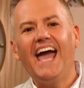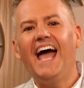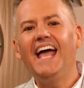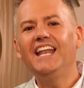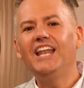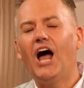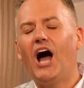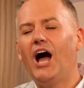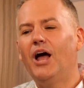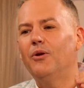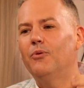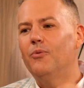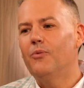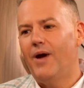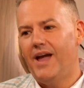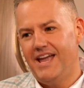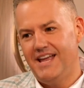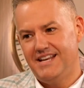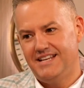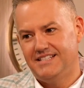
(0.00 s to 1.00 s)
cannot
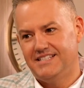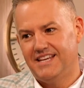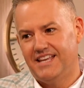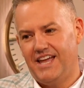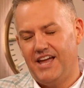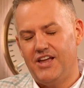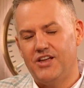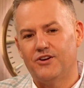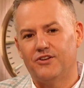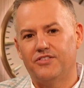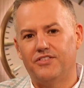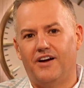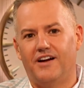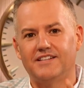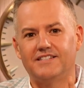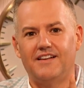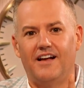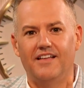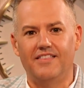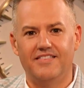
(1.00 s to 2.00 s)
wait to get your
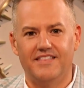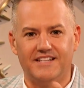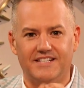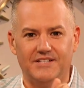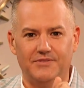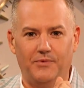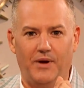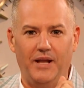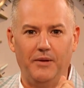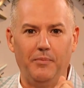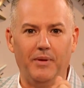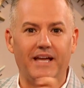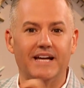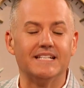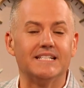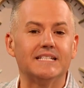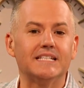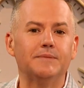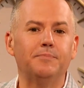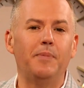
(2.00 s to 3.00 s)
thoughts on this one
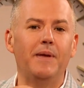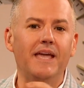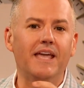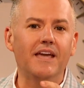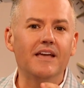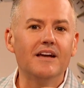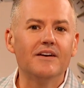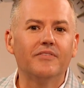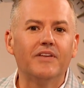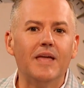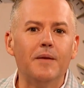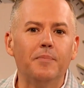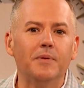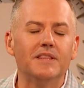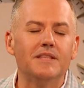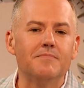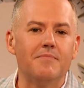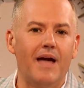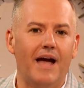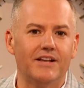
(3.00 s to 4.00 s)
because speaking of
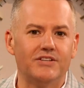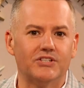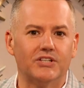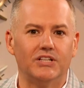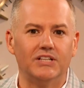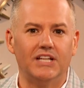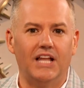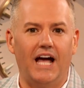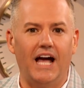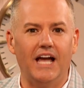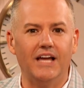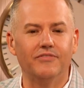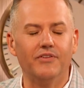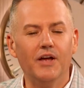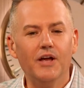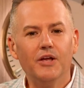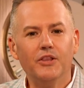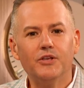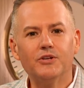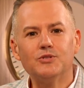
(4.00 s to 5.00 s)
keeping the magic alive,
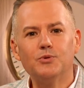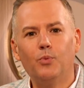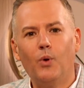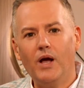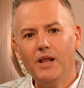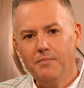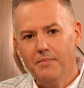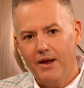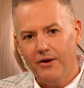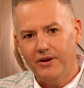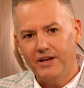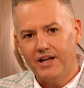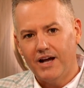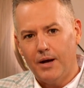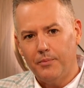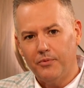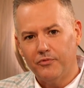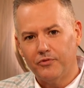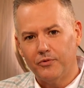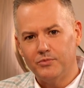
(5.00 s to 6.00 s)
there's one married
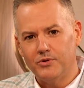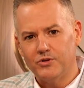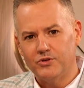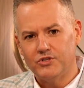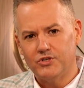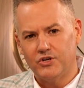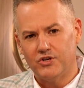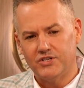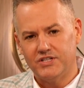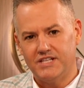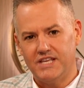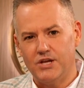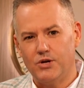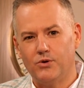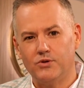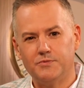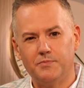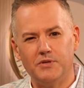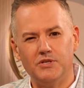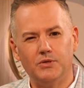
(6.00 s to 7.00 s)
couple from New Jersey
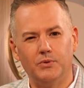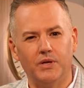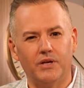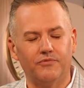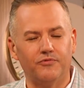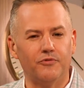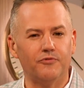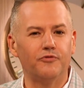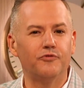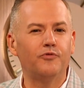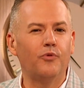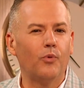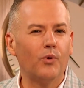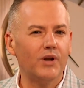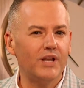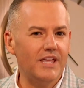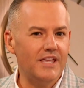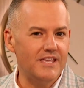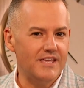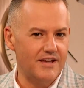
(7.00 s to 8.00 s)
who's been doing it for
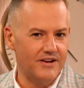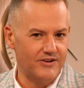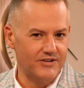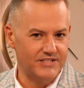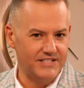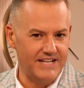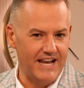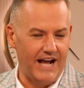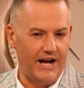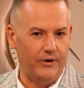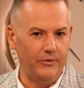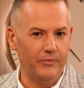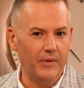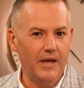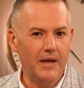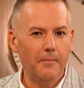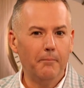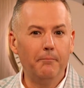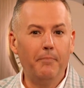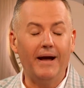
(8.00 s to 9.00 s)
40 years now.
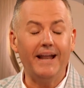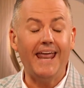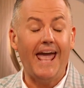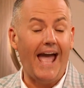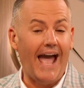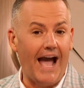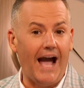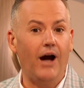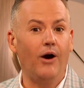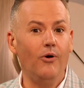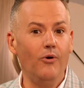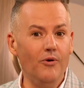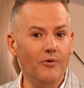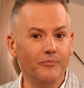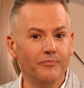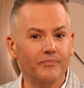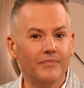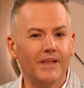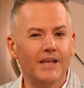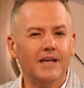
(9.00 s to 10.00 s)
But
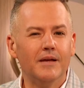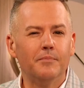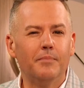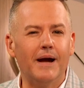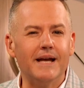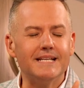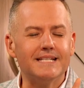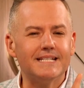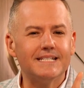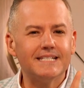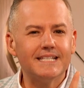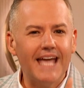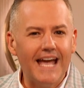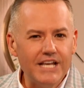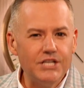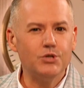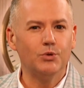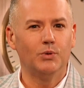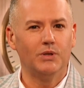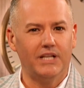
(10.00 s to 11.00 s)
how? By
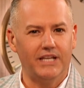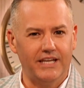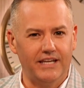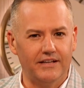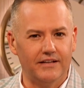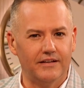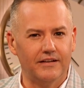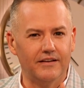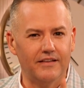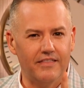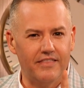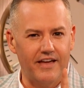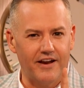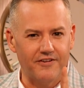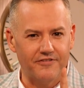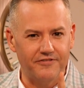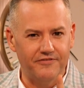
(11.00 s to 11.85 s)
scheduling their